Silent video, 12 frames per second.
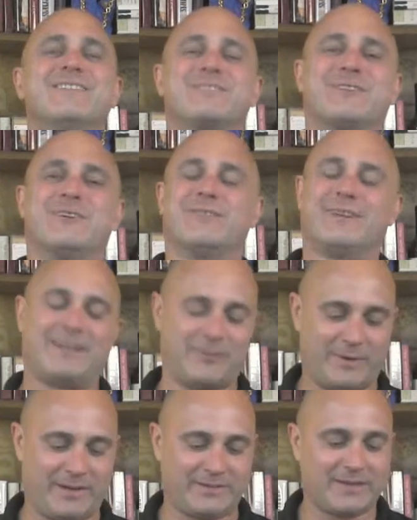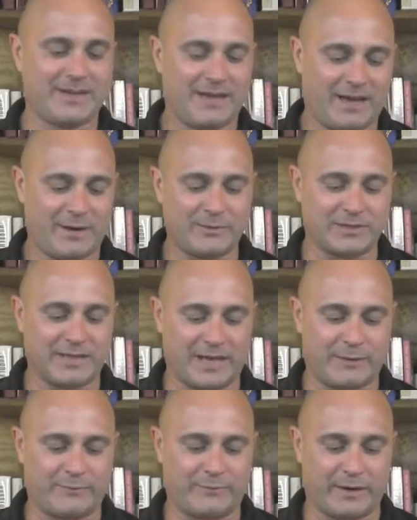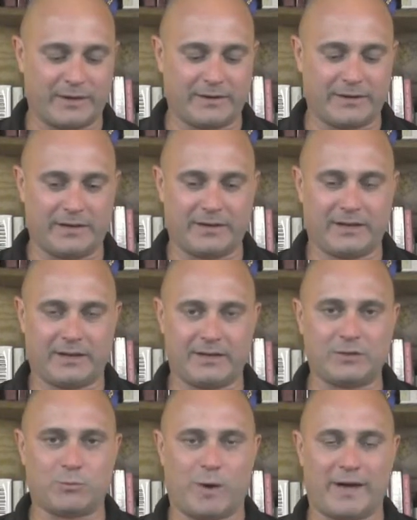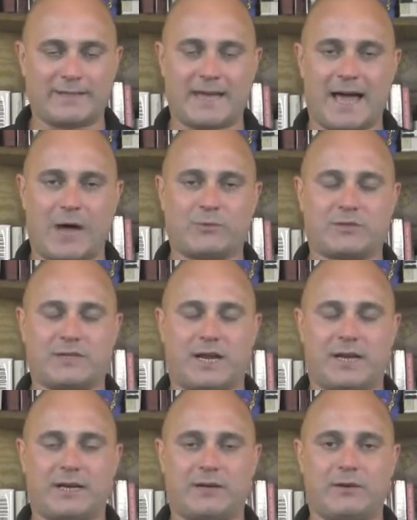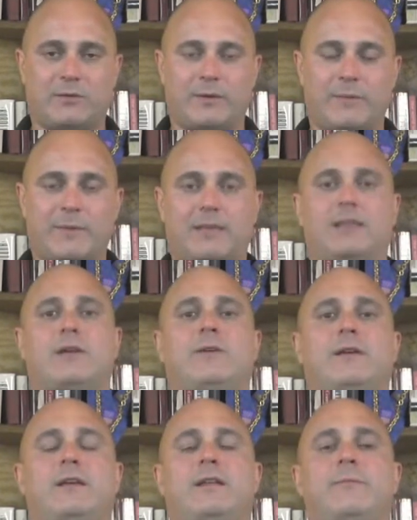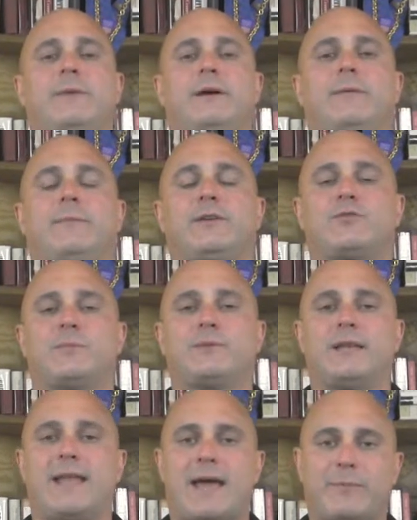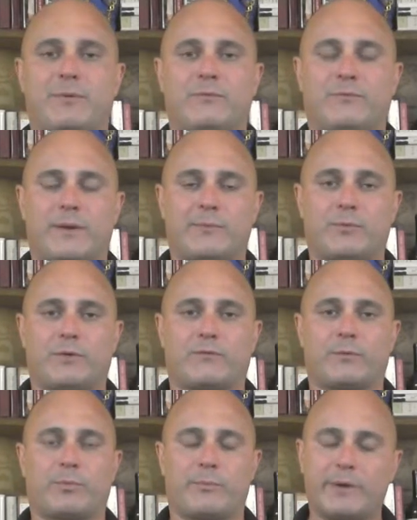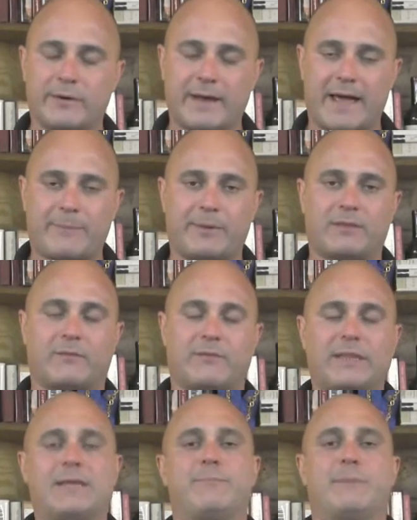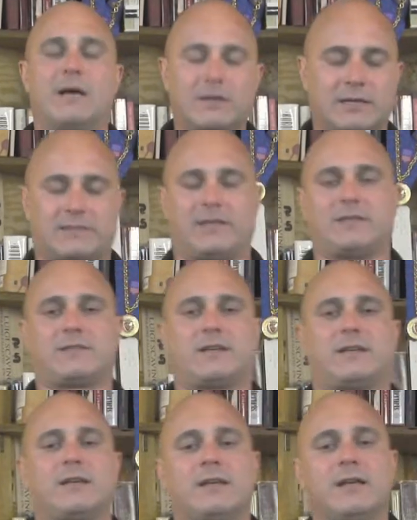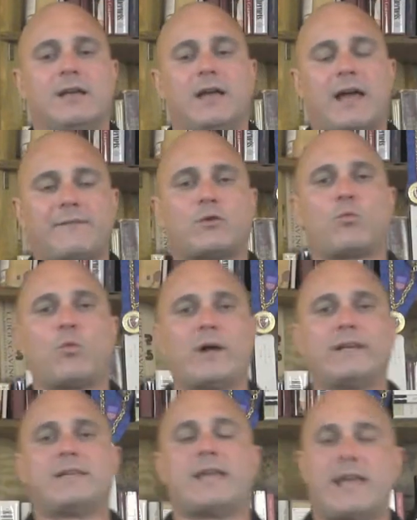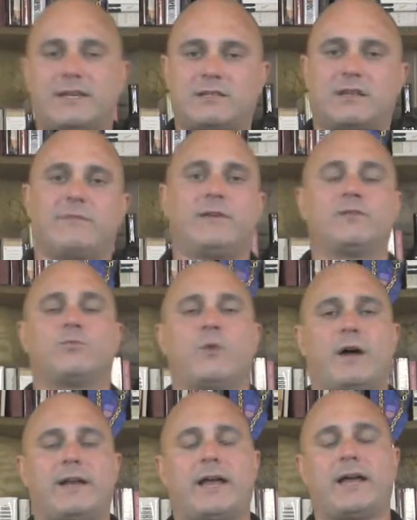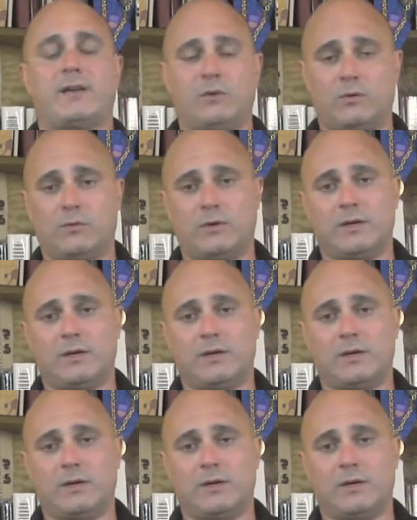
so, anyways, uh, it was a lot of fun, and uh, these wines outstanding. You know, when I met Larry at my, my trip to Napa in February for Premier Napa at the Philippe Melka tasting, after one taste of his wine, I knew.